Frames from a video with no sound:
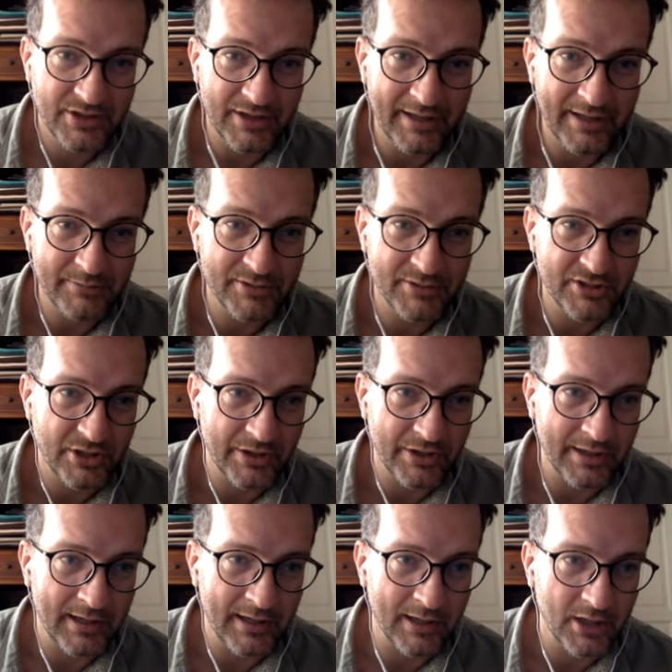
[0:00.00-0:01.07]
I end up just going
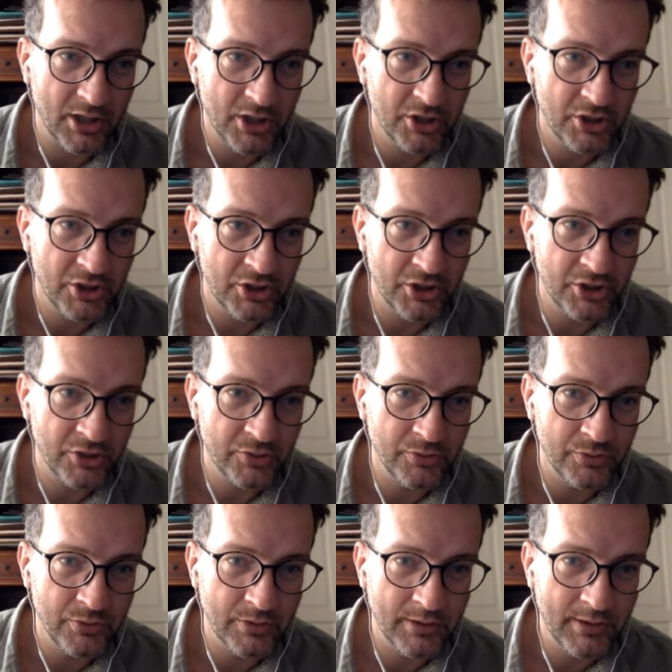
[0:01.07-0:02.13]
like
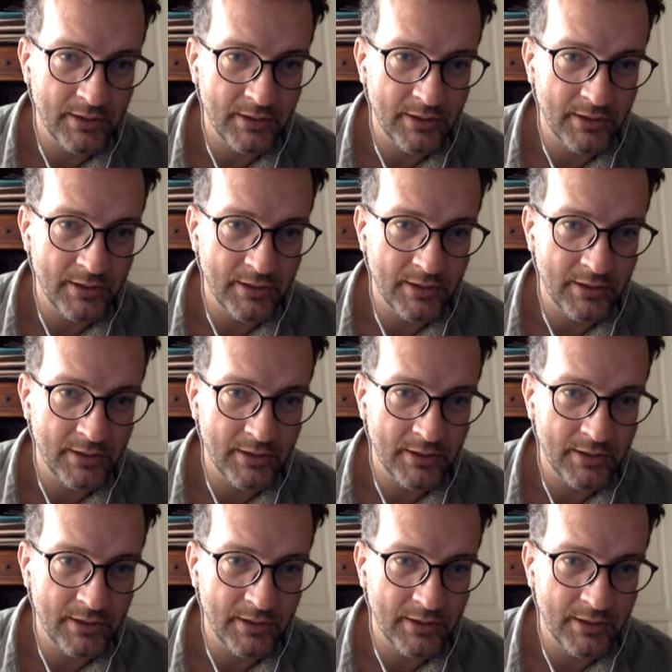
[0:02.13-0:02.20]
new.